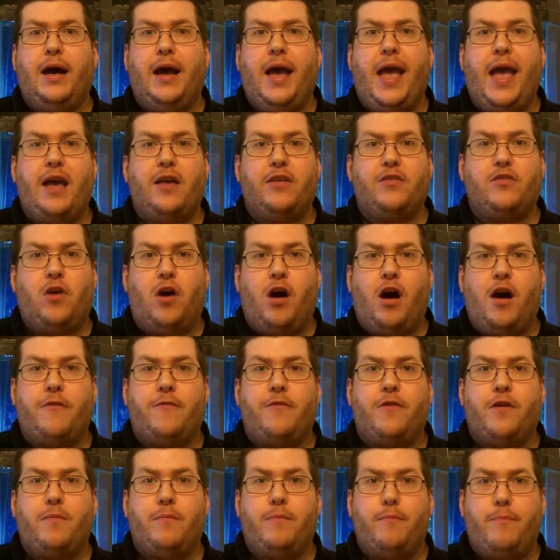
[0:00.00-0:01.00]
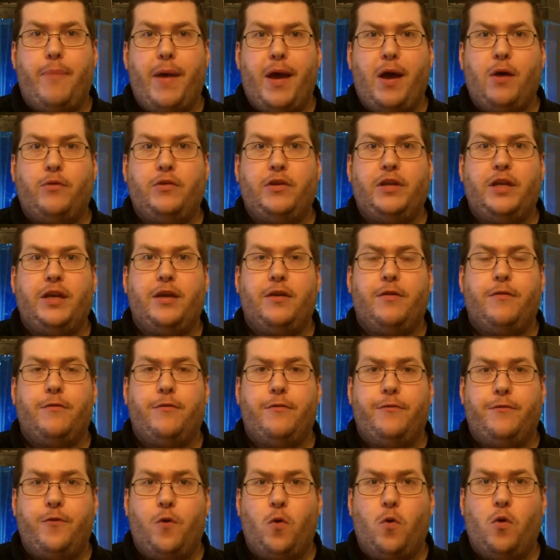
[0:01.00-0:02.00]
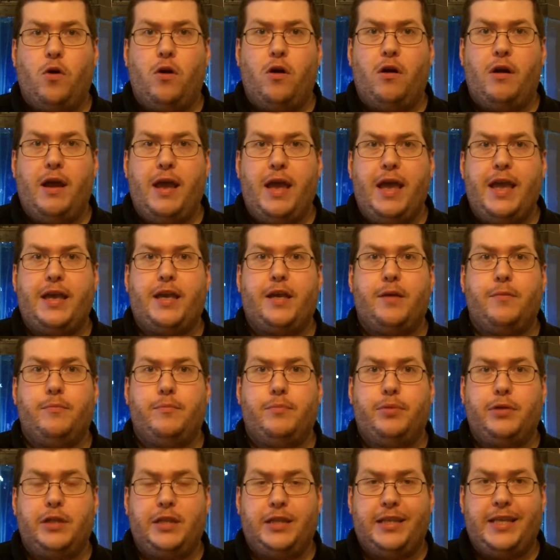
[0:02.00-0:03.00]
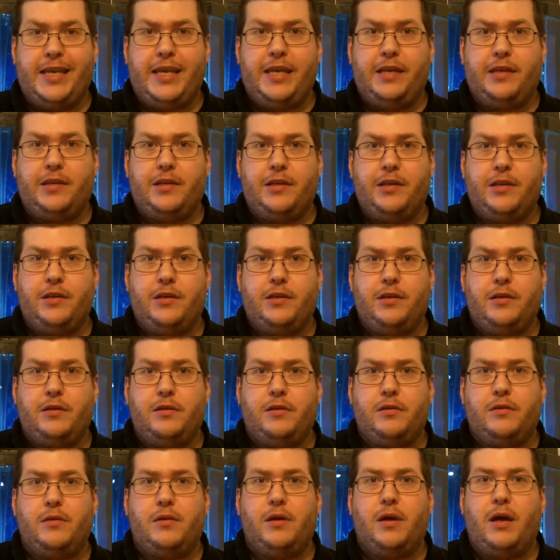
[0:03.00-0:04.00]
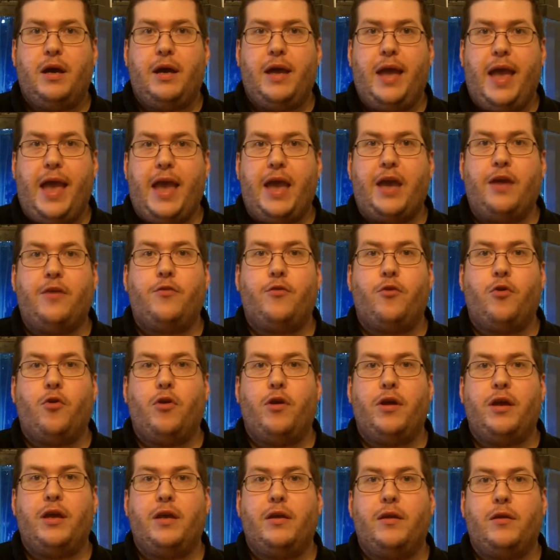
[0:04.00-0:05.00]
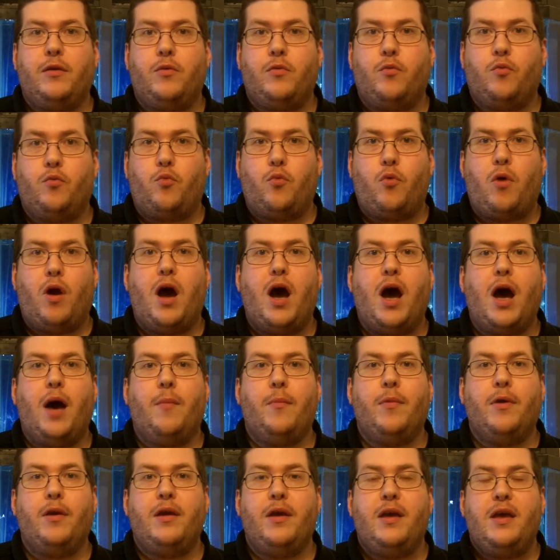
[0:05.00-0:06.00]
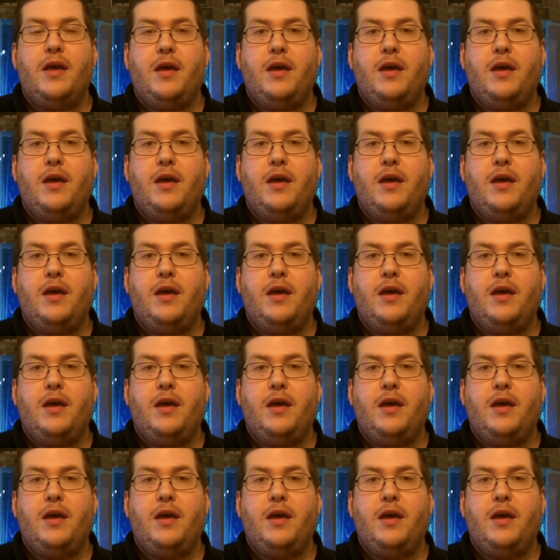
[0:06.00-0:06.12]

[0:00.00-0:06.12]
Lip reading: has offered a bounty for a complete Android ROM,